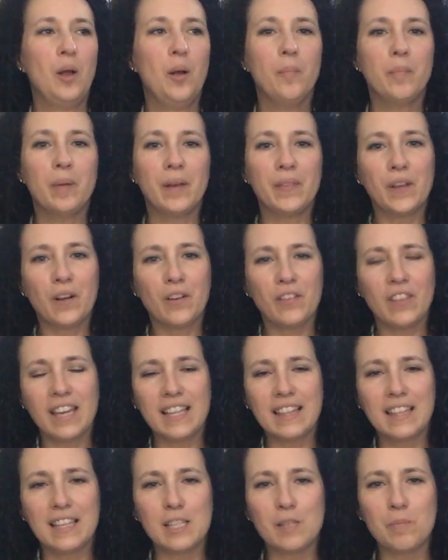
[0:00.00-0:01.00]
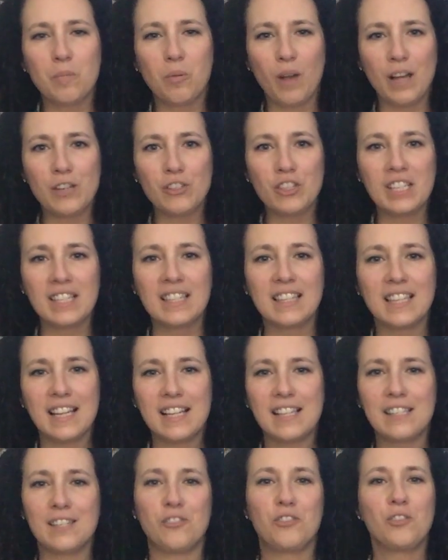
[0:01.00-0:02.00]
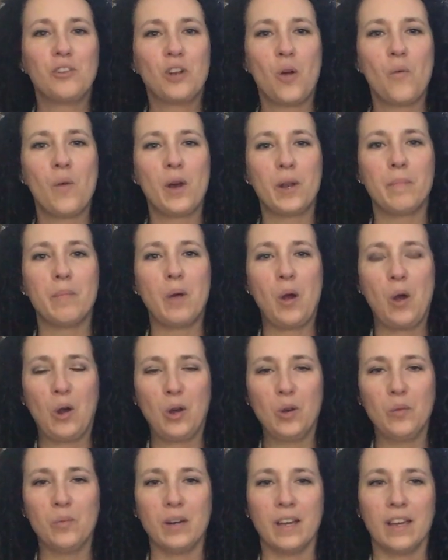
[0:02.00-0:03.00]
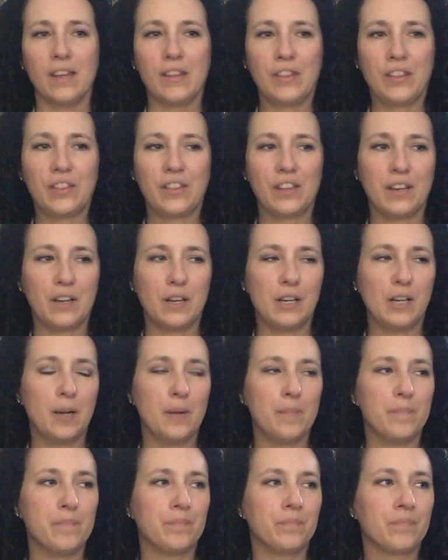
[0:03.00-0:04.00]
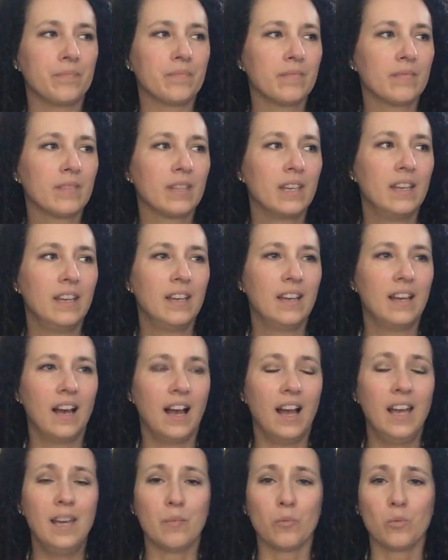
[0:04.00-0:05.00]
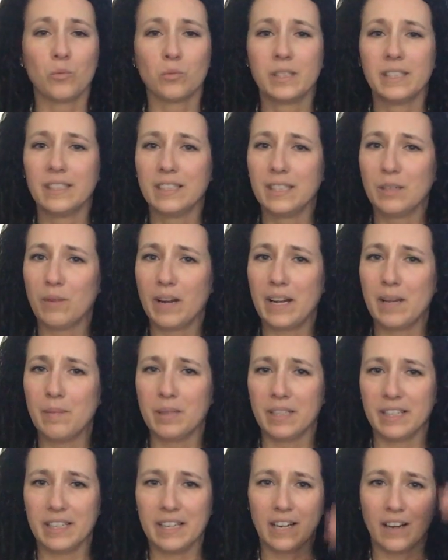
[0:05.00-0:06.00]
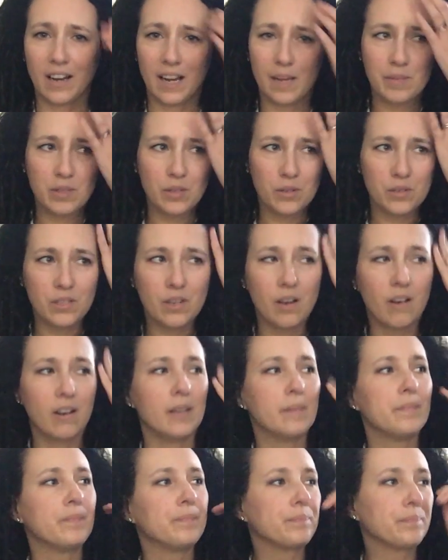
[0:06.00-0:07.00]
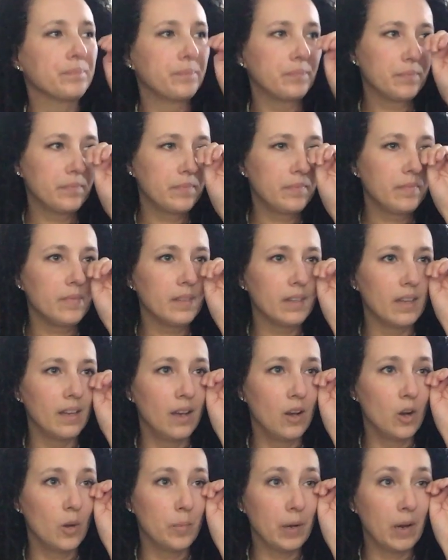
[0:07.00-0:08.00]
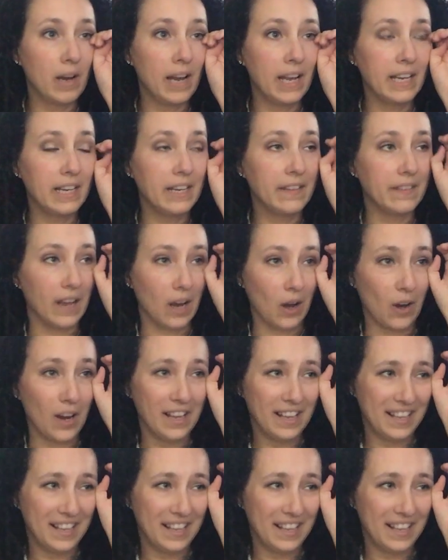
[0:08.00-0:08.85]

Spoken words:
But they're like these precious things that you don't want to part with. I am really rambling here. I'm so sorry. I hope you're hanging in there.